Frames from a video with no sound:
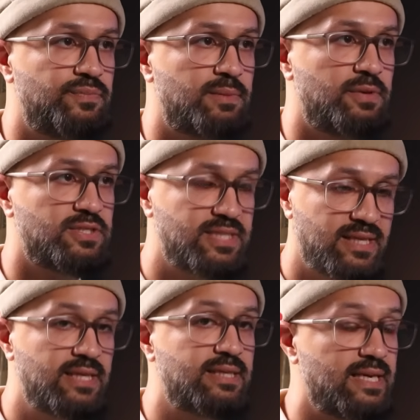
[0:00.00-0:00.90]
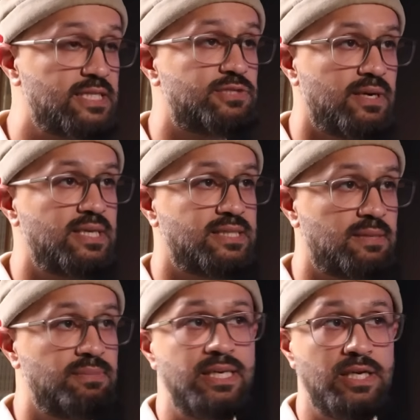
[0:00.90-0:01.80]
because they think that Israel is a
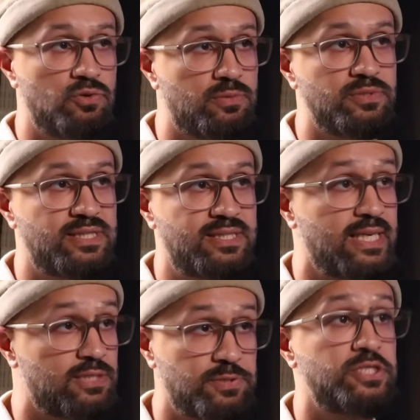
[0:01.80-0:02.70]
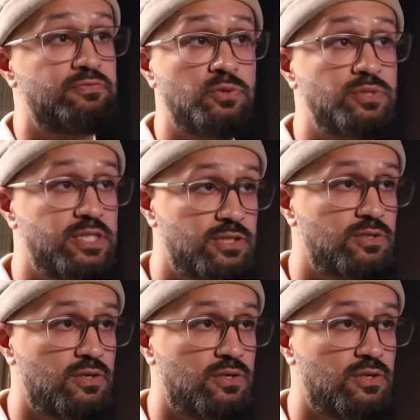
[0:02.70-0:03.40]
completely normal state, which of course it's